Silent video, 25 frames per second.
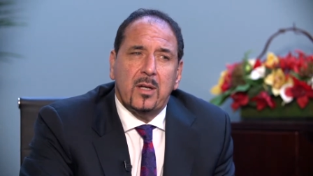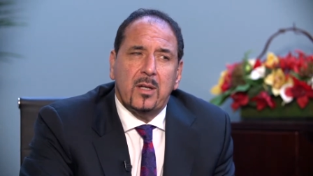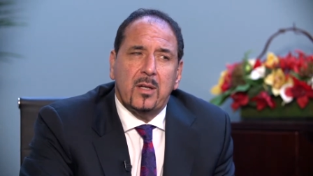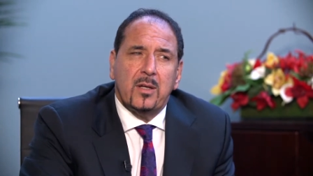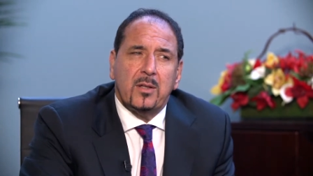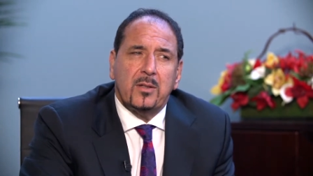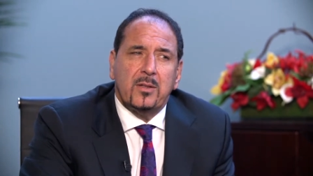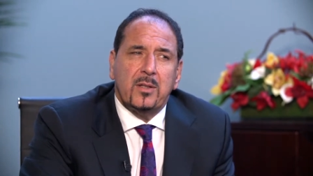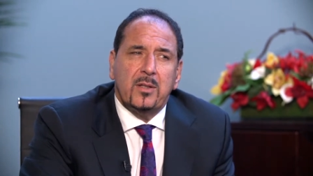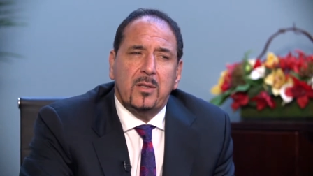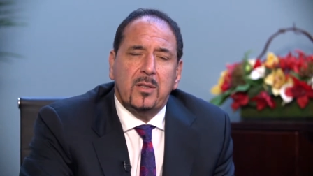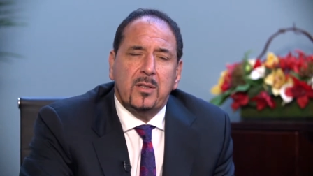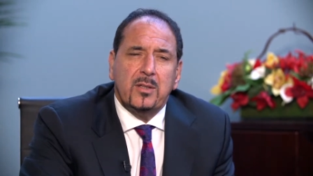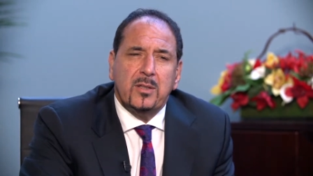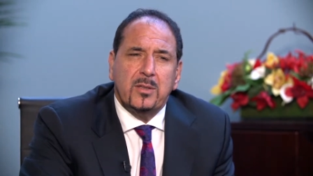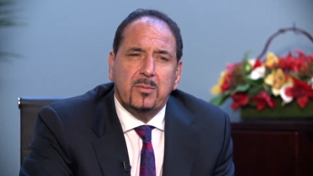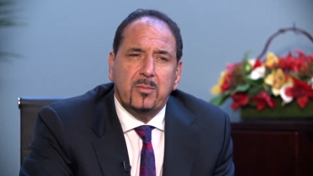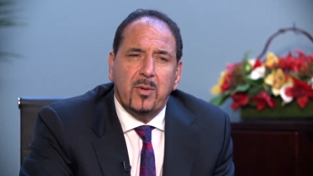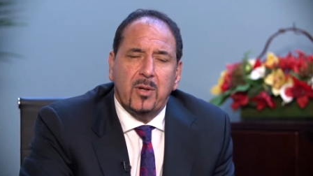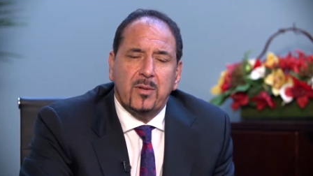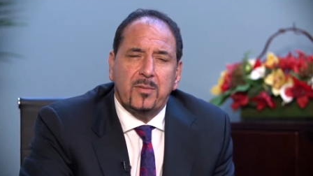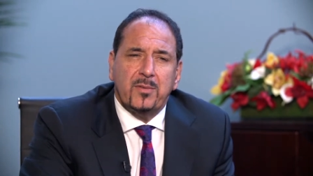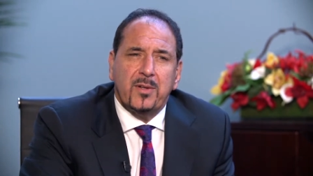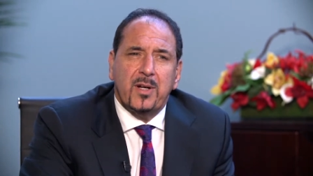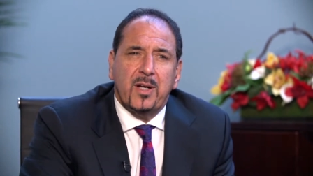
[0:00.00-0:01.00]
I said, this is
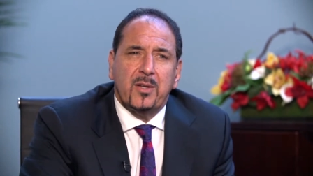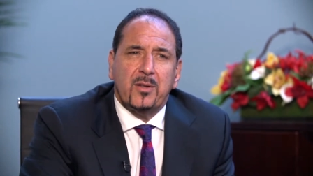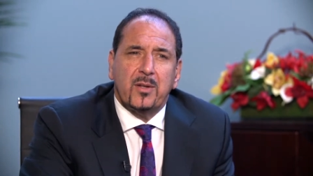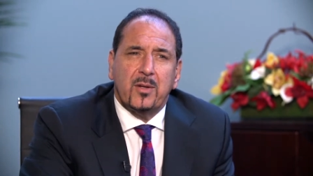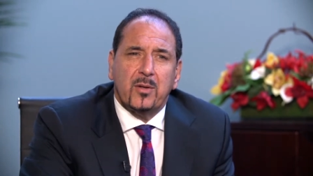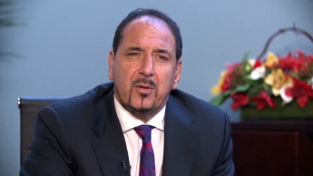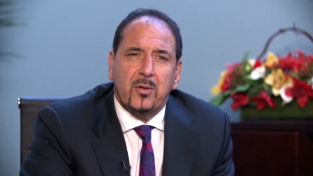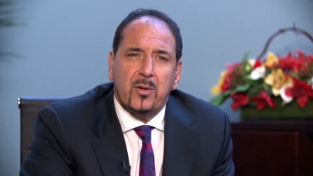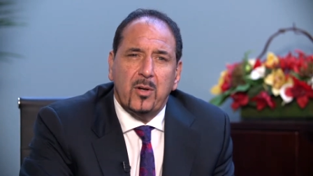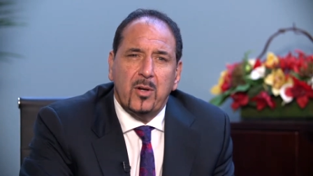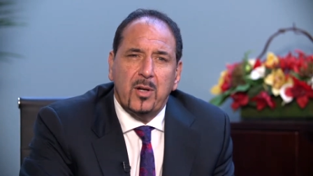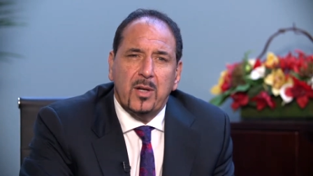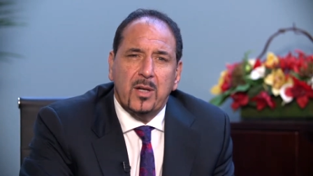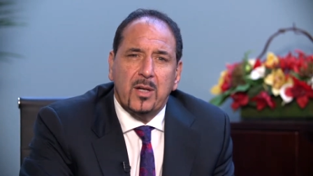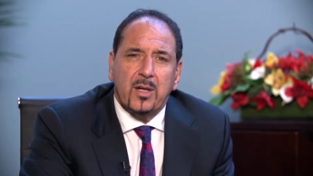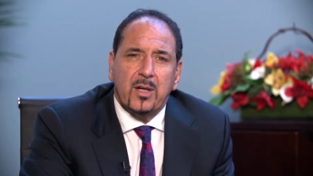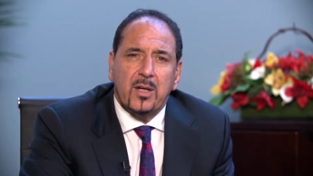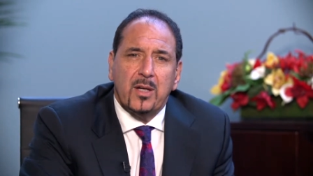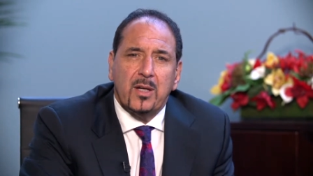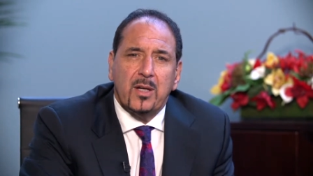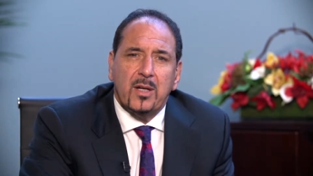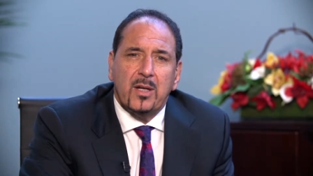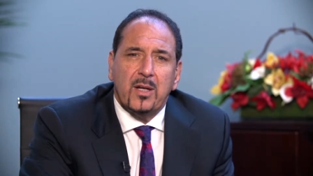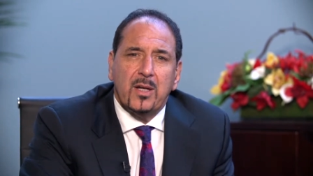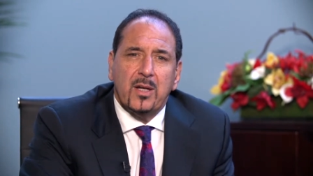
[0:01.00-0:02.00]
my father crying.
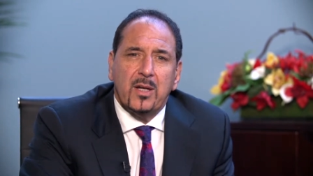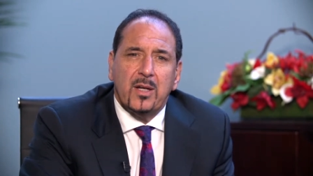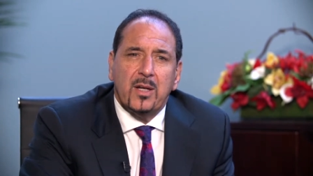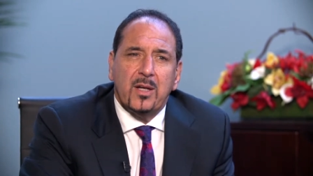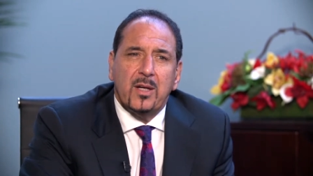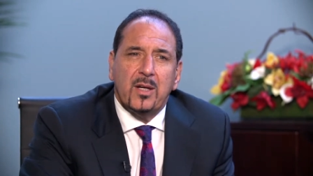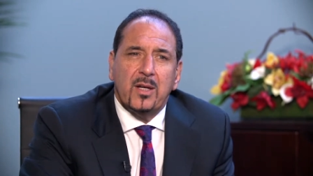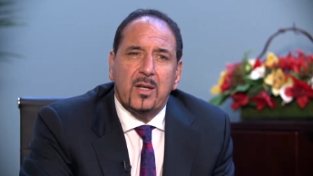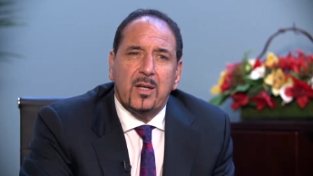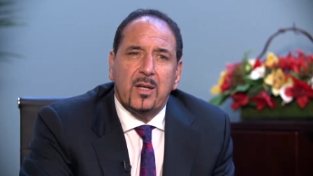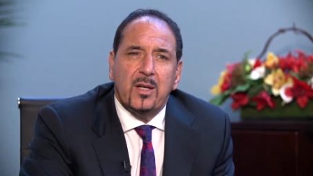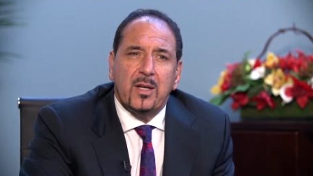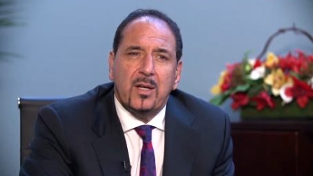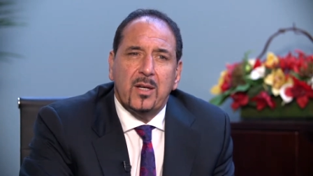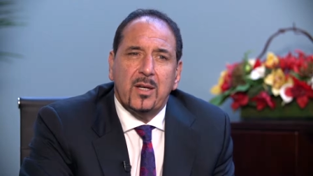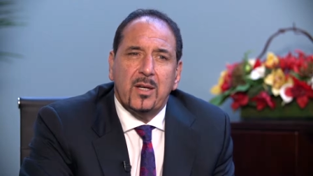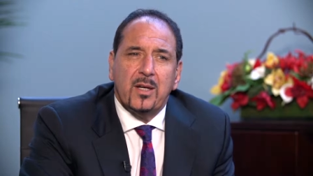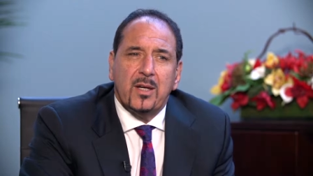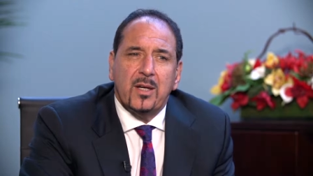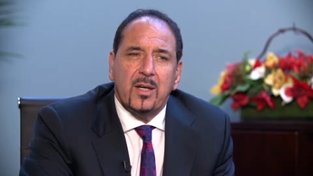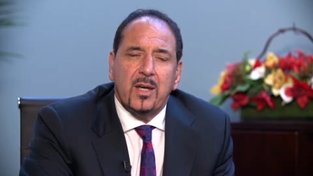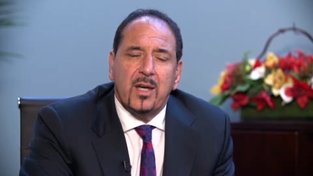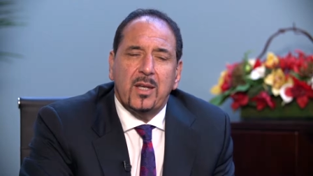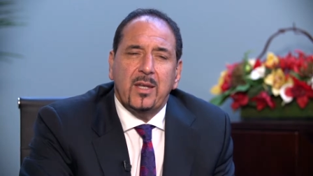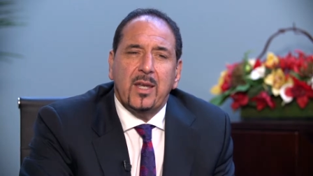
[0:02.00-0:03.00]

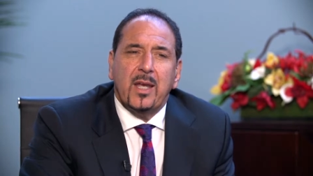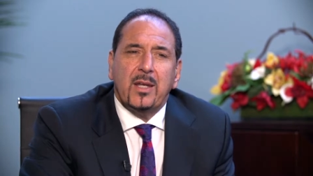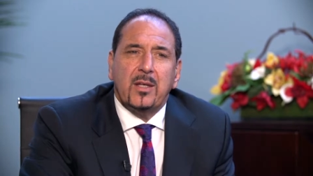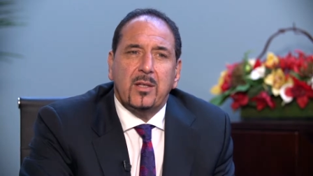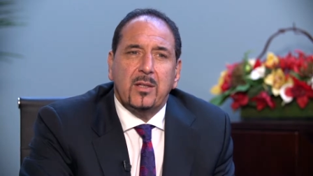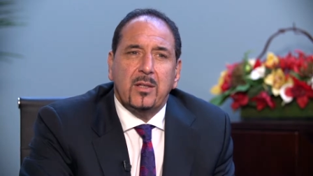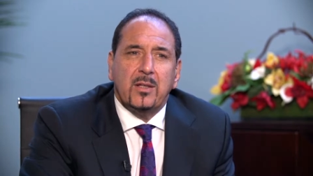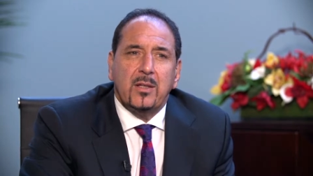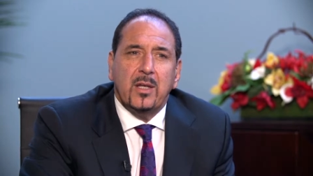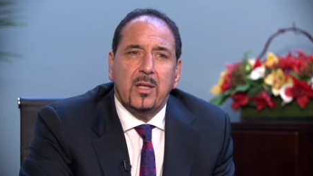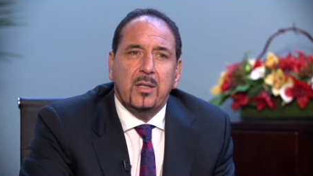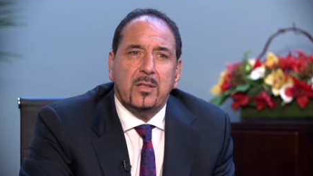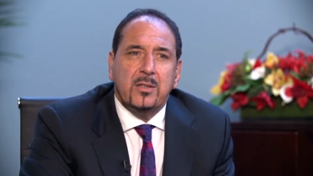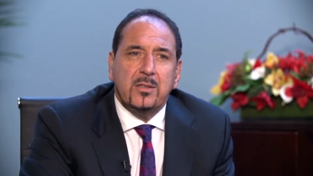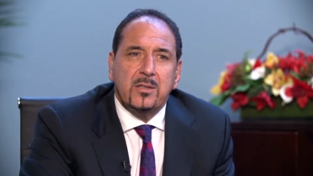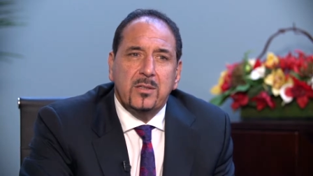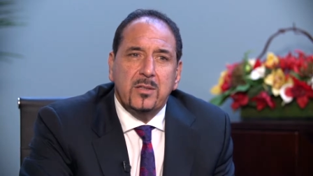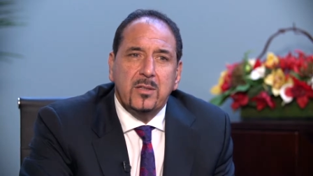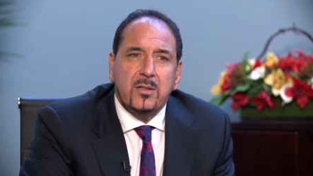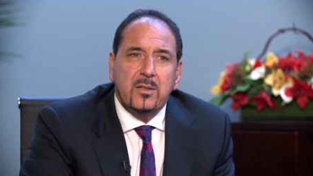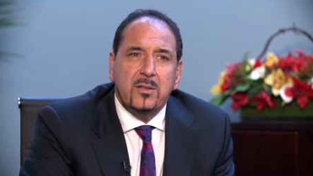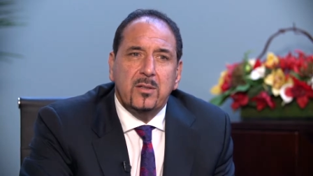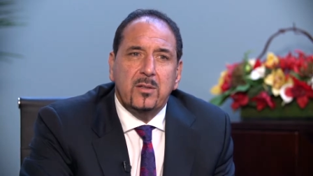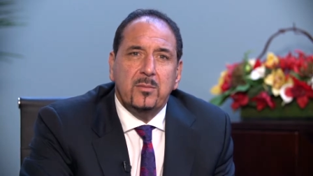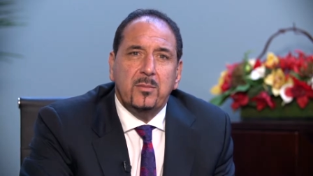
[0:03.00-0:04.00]
And that
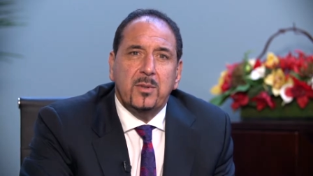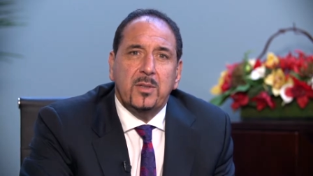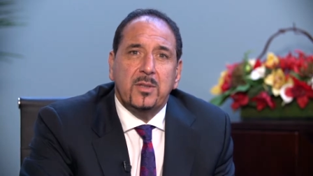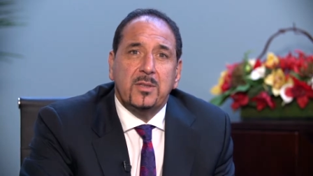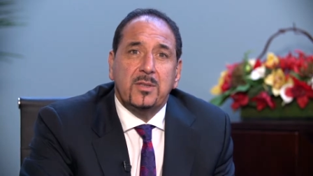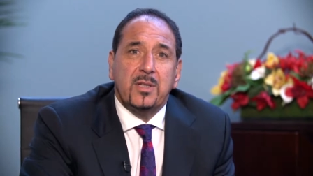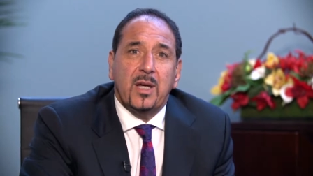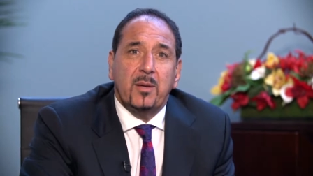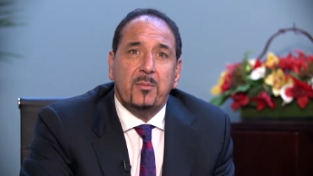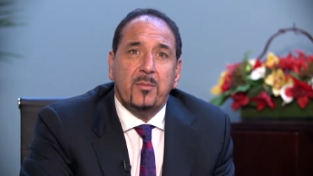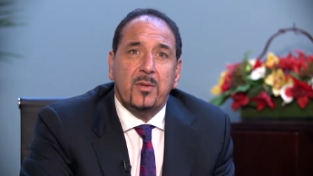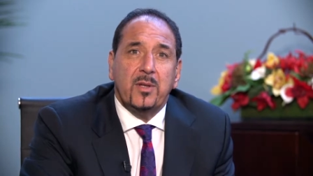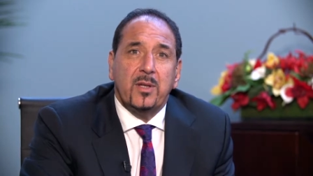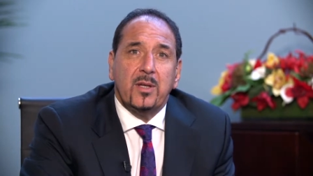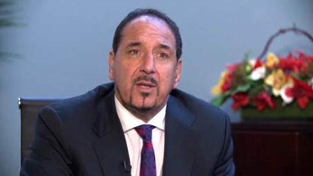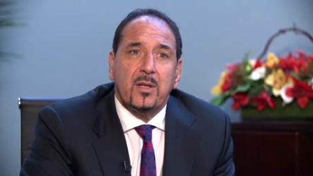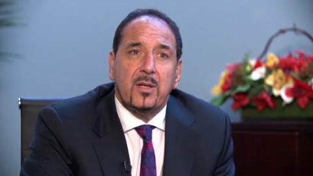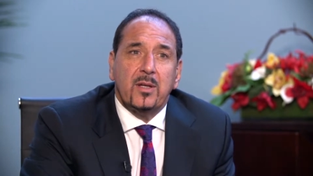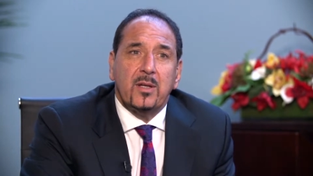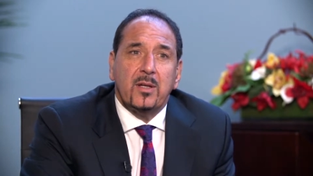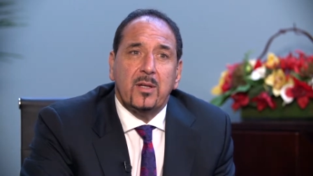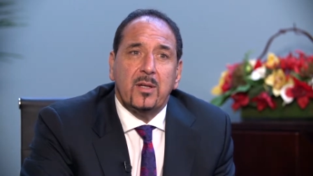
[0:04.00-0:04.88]
instilled in me something,